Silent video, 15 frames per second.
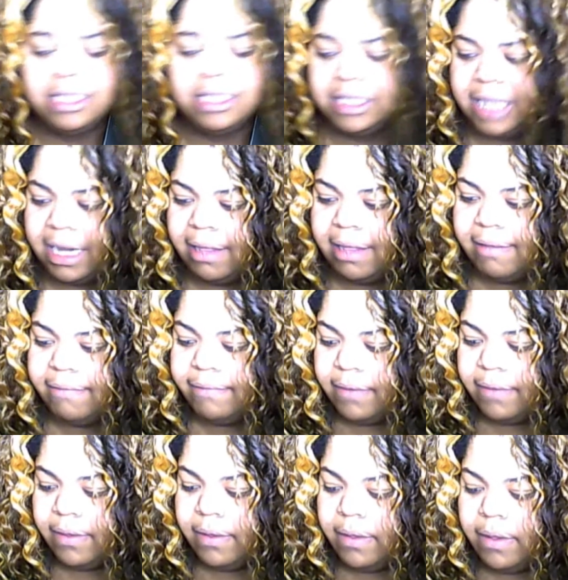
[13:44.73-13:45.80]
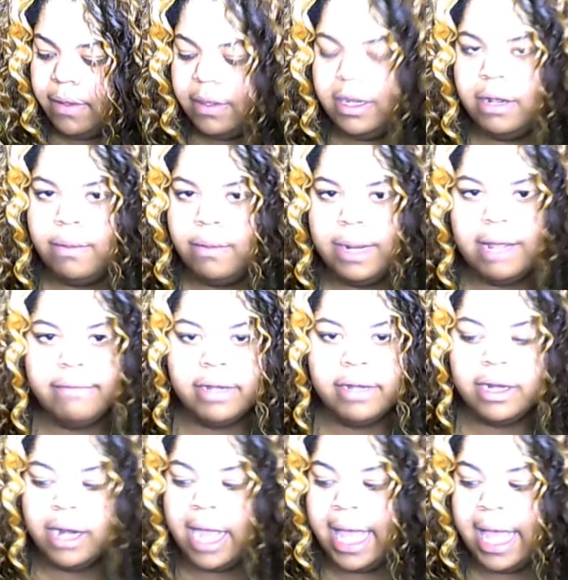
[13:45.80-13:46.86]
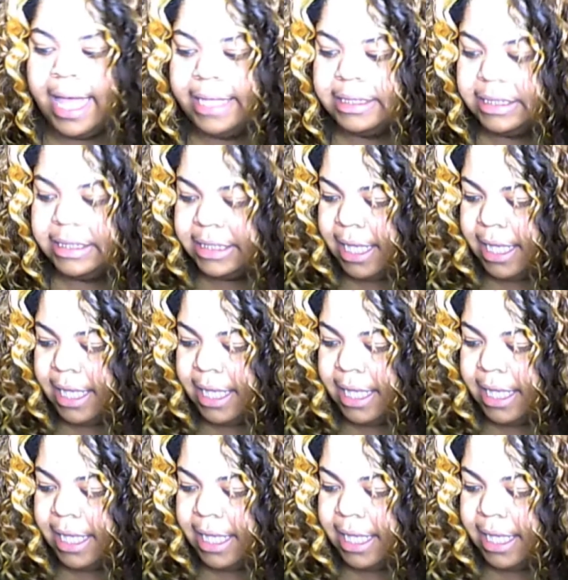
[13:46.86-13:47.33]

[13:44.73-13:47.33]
instead of, you know, whatever, and